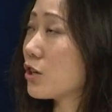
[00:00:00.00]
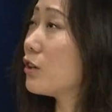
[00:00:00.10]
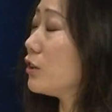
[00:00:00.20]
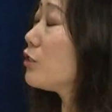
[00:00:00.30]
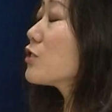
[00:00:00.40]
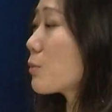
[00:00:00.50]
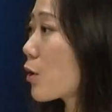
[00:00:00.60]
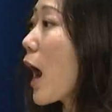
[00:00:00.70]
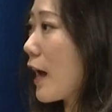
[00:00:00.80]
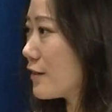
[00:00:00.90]
little
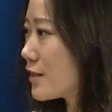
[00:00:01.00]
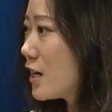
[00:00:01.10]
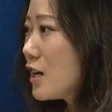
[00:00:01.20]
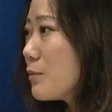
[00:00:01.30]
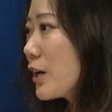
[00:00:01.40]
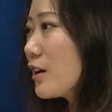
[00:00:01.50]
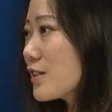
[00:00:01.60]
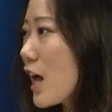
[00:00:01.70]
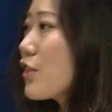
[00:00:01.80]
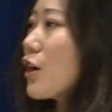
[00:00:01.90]
surprised, because
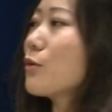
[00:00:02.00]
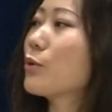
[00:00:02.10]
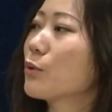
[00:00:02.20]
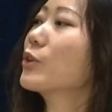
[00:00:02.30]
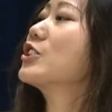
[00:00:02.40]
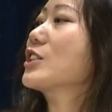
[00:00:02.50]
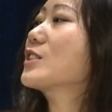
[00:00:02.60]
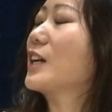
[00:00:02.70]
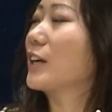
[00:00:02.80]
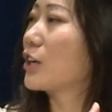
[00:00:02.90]
I thought we were just
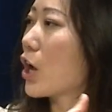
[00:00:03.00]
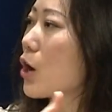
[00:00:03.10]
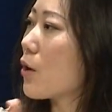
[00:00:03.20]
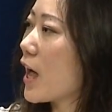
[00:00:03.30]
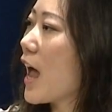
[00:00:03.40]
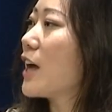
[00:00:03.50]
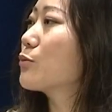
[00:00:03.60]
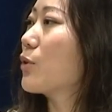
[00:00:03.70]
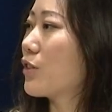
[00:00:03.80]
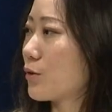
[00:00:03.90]
going to go ahead
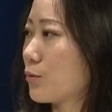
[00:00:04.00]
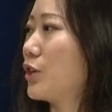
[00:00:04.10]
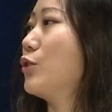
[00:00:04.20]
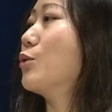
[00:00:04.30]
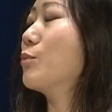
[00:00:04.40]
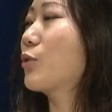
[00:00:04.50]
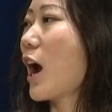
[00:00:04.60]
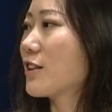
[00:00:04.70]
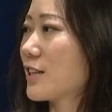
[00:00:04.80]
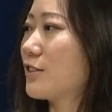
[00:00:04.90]
with the renewal
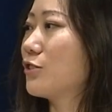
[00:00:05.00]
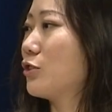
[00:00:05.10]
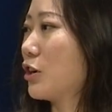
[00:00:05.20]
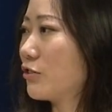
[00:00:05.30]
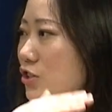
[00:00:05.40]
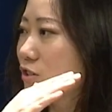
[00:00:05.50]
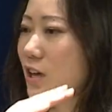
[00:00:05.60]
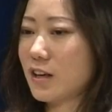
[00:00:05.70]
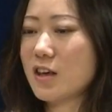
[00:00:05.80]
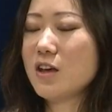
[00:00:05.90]
process, just
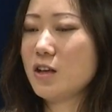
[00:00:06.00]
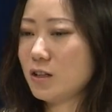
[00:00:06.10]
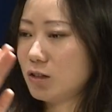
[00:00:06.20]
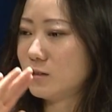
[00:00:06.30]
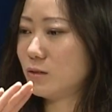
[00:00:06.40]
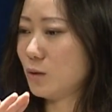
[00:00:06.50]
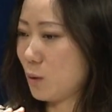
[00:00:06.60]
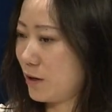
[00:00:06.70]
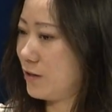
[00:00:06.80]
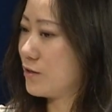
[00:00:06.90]
like
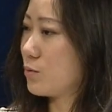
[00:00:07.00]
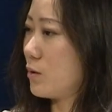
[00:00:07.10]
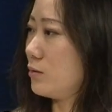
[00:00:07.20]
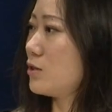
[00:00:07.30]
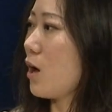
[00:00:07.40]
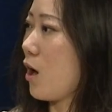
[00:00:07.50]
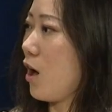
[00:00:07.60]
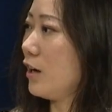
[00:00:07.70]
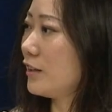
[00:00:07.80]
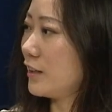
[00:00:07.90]
lawyers will
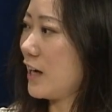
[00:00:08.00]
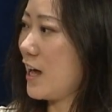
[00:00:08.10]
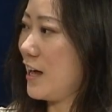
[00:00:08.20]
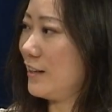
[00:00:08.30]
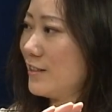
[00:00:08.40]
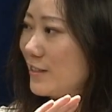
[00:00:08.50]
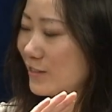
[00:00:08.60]
talk and,